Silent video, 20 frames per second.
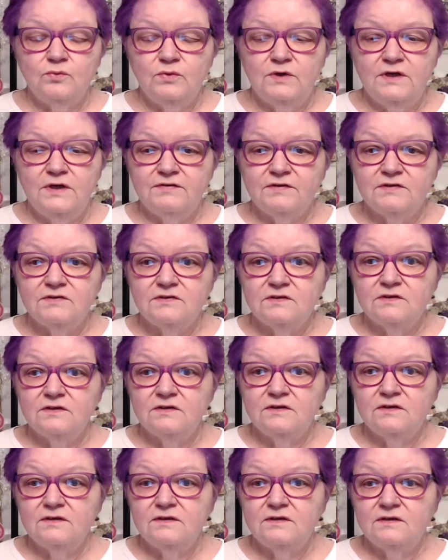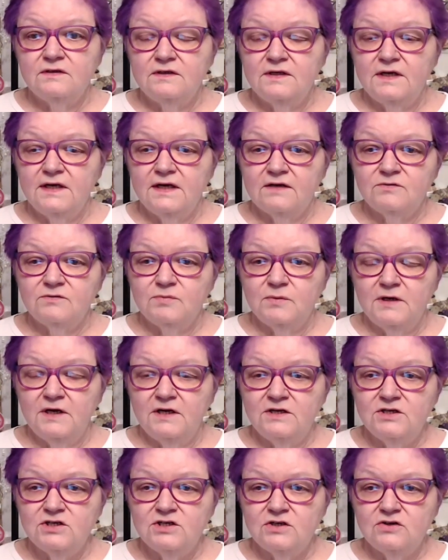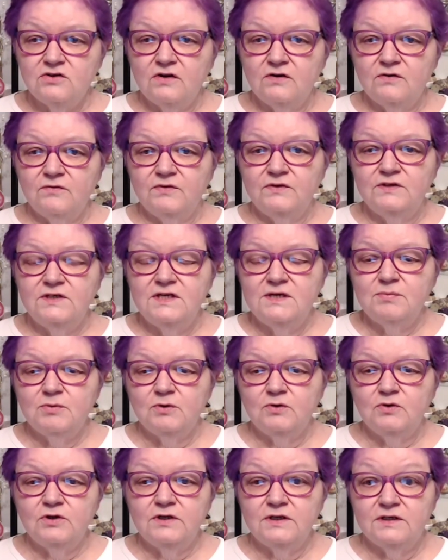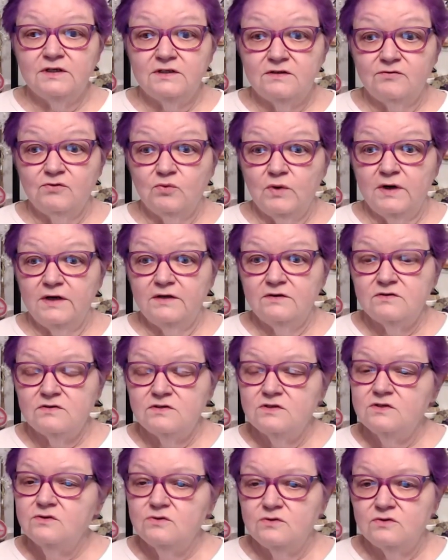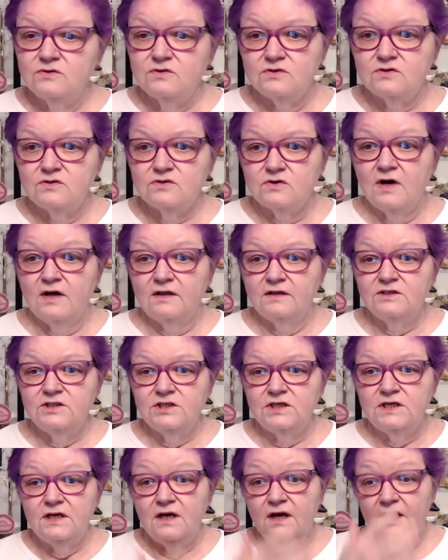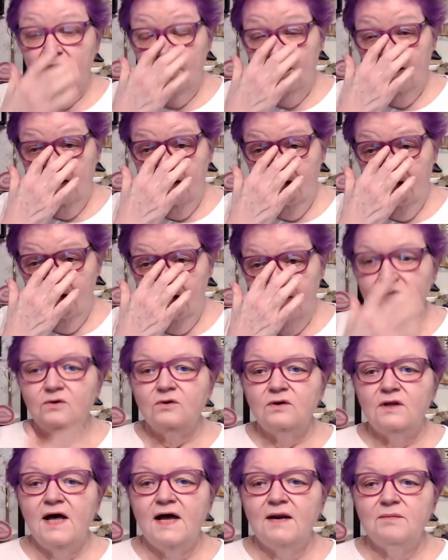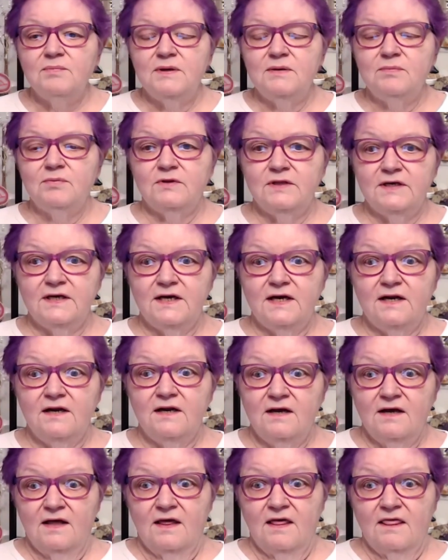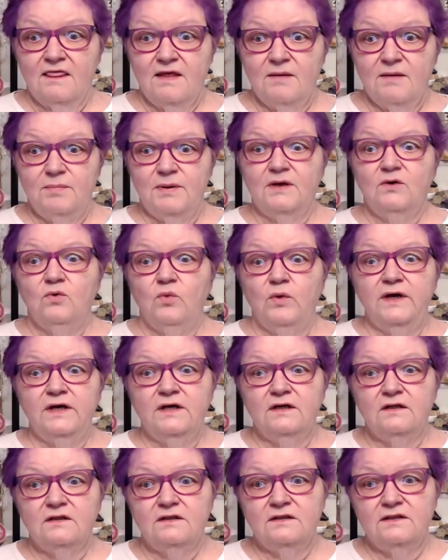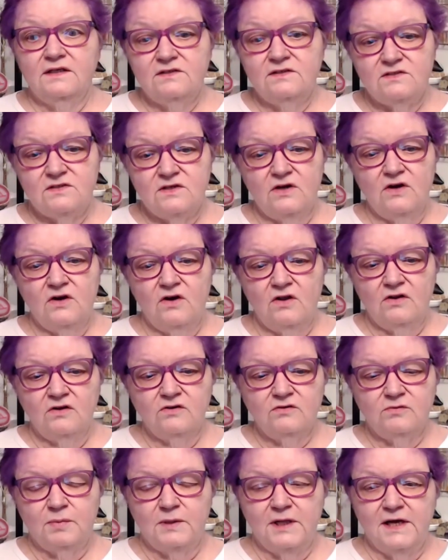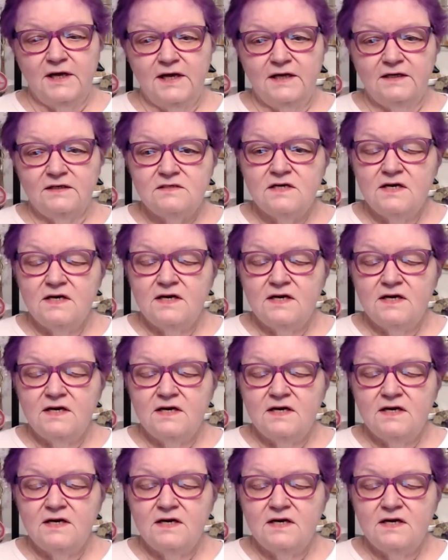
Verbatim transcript: give us an explanation, kind of a deeper look at different ways to use astrology. I know a lot of people, they get that big wheel and they see all those planets.